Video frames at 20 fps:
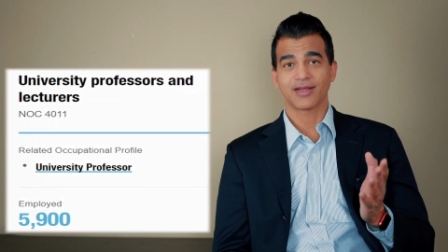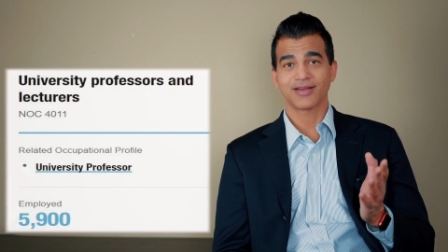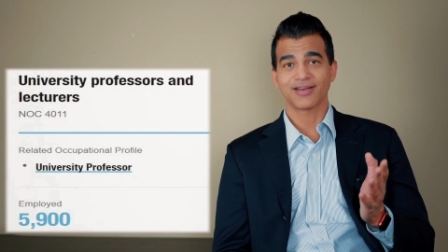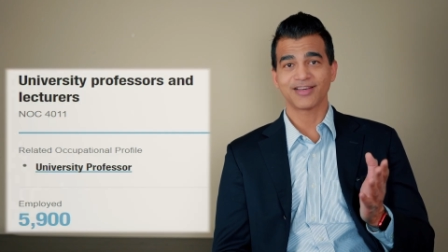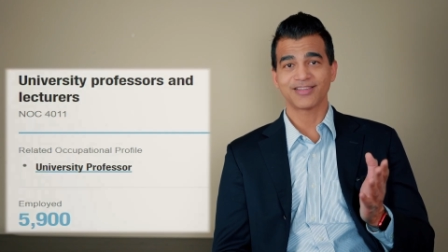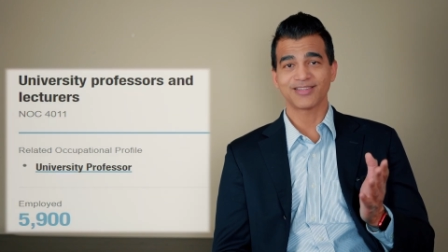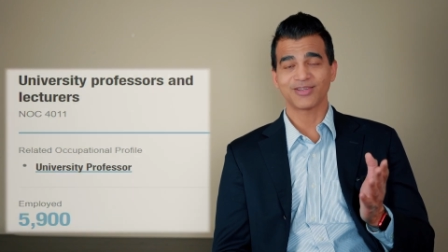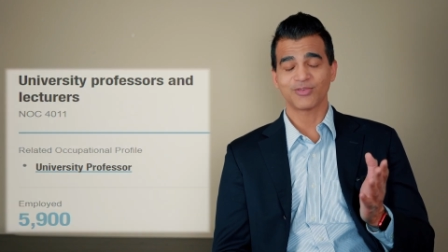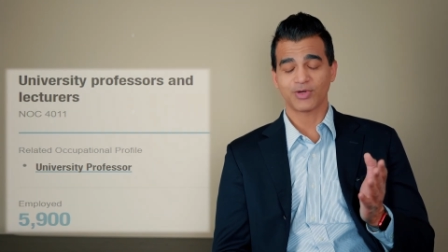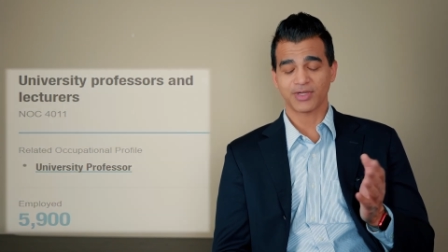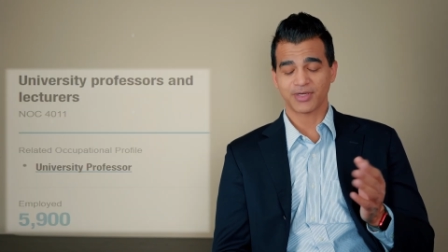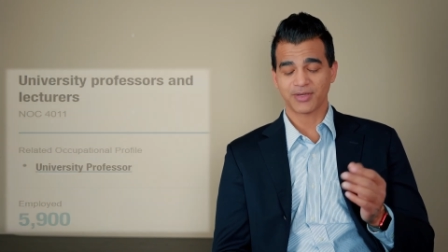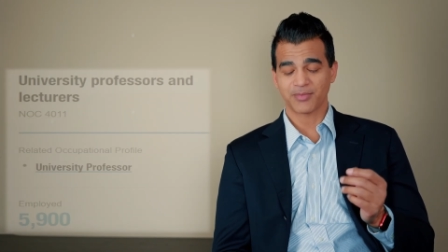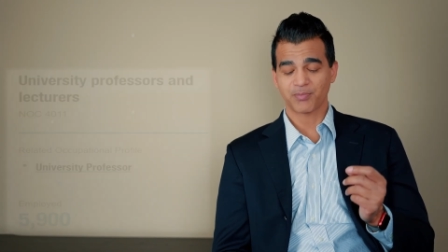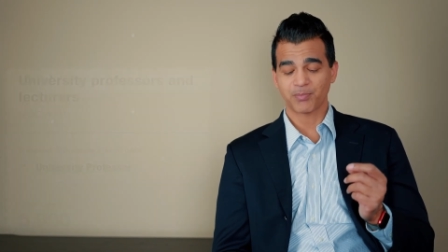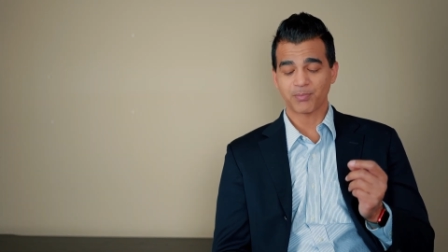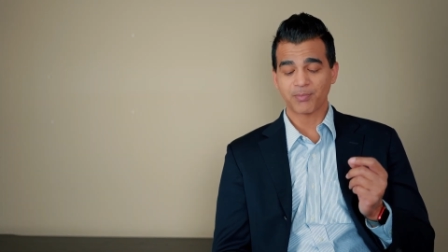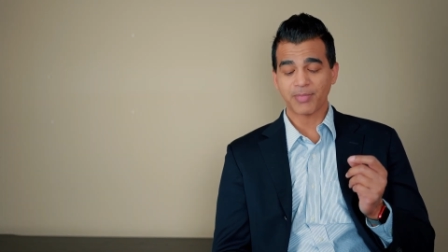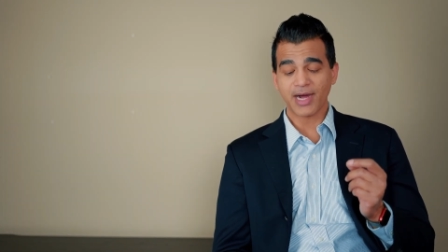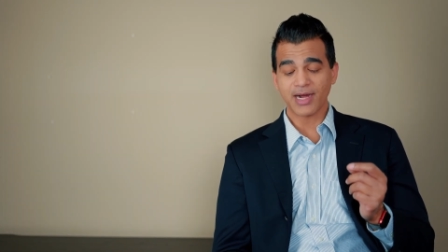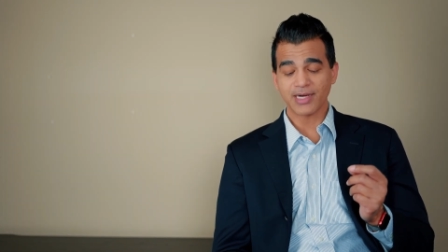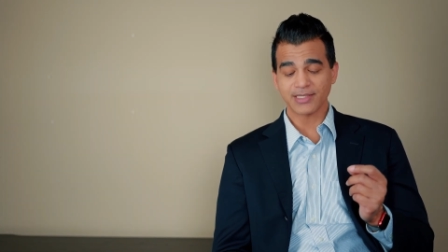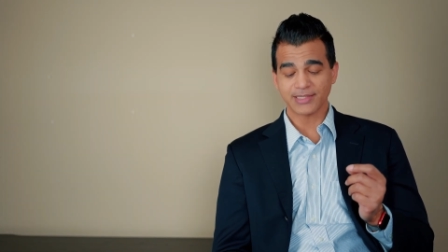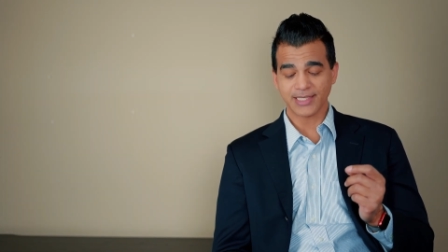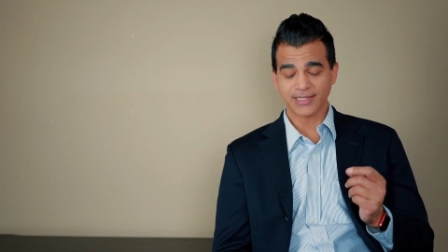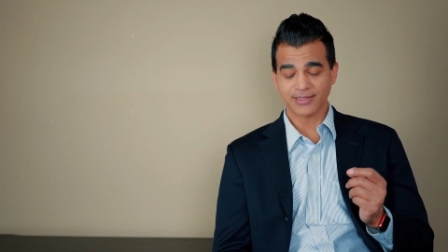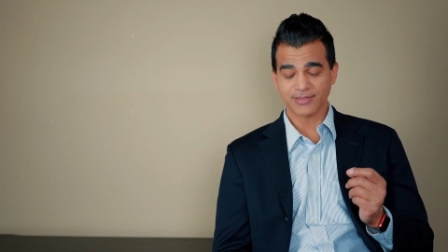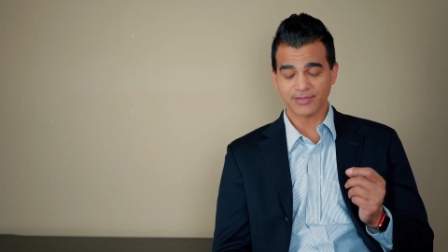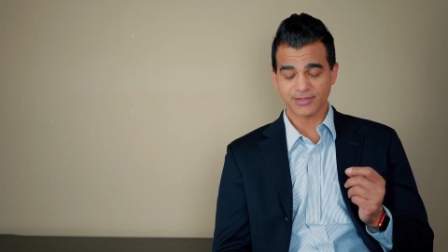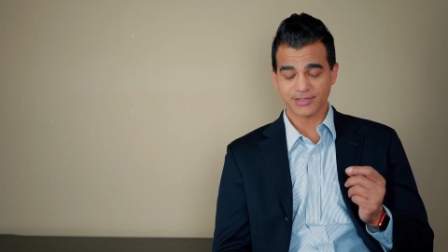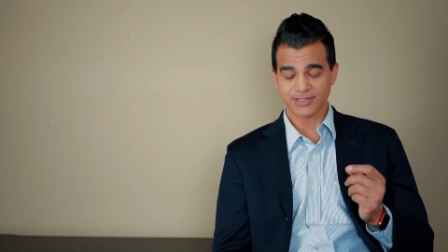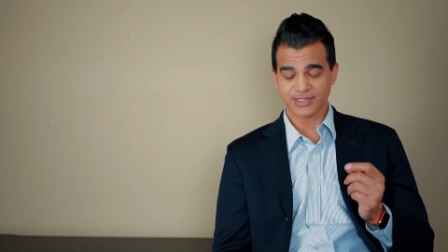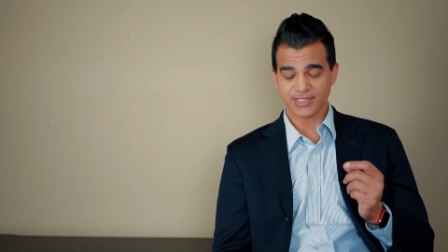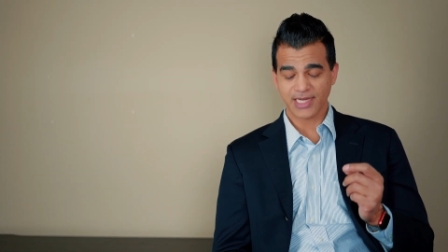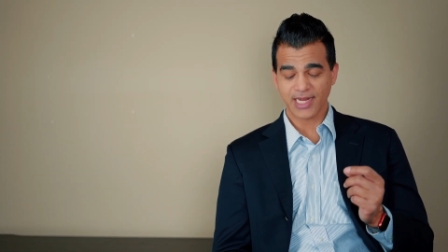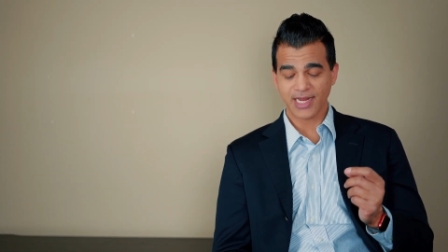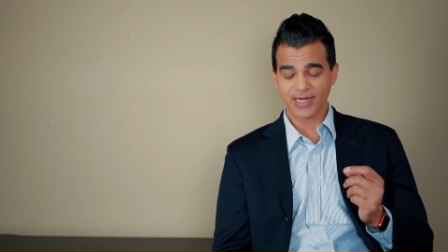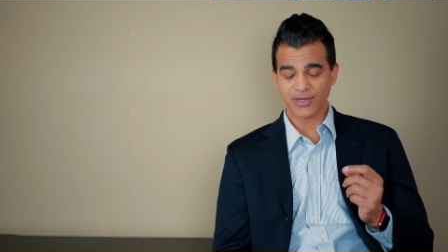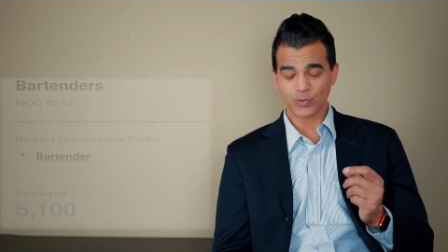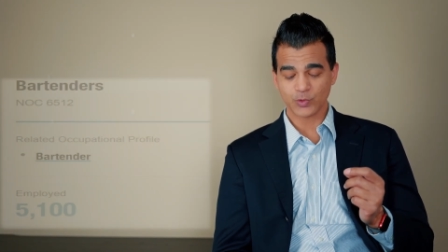Another one, bartenders,
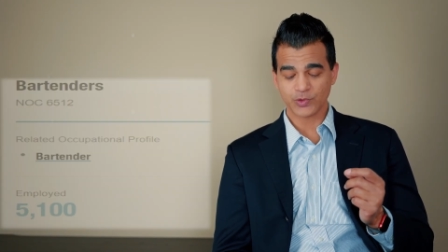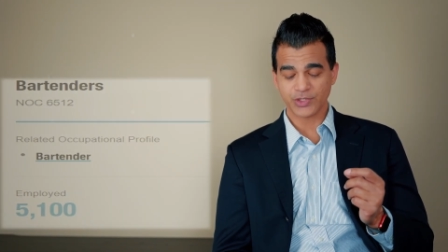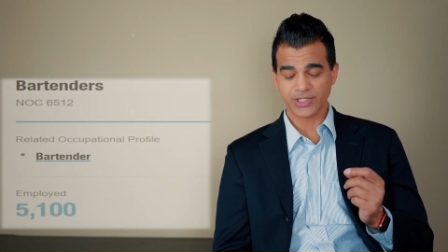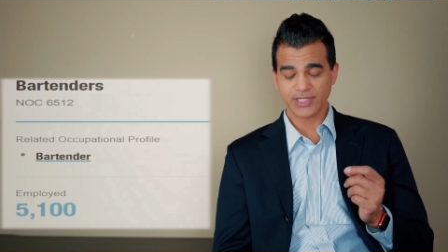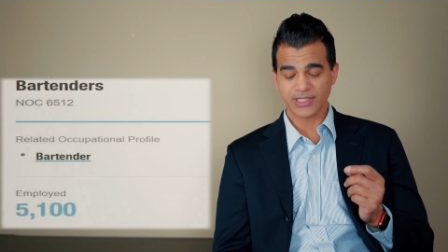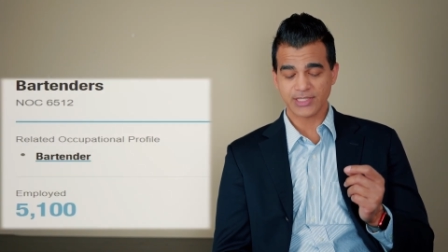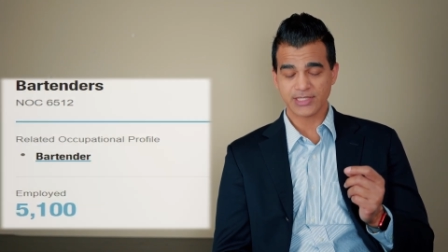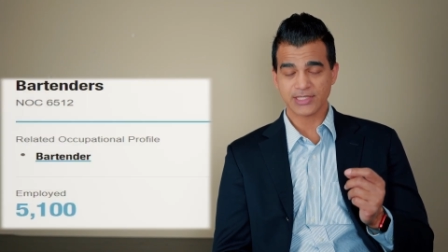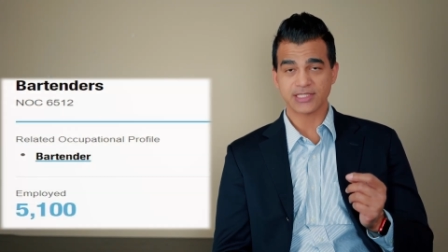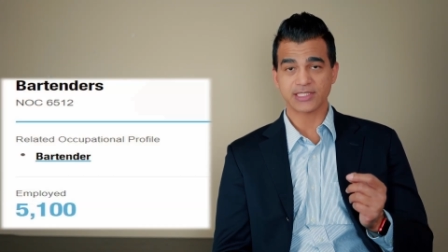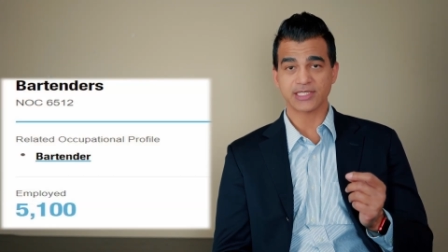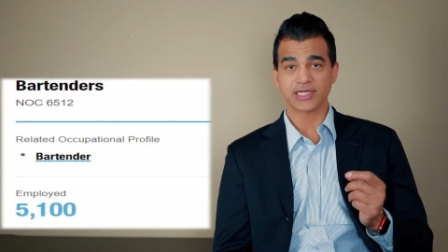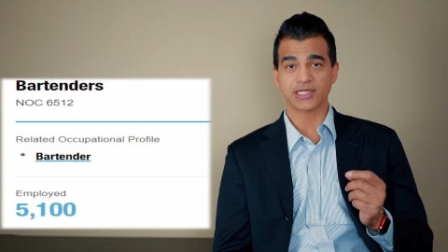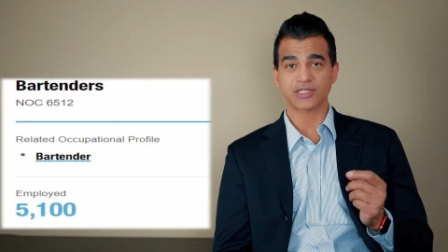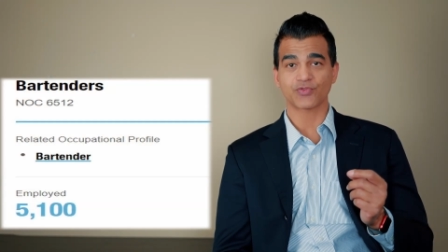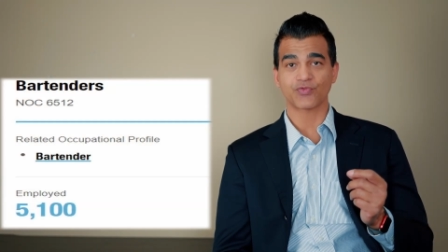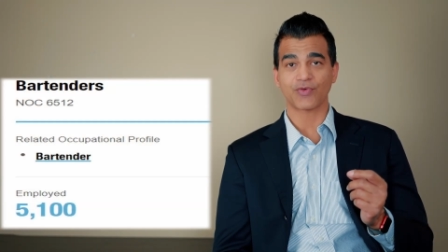N O C six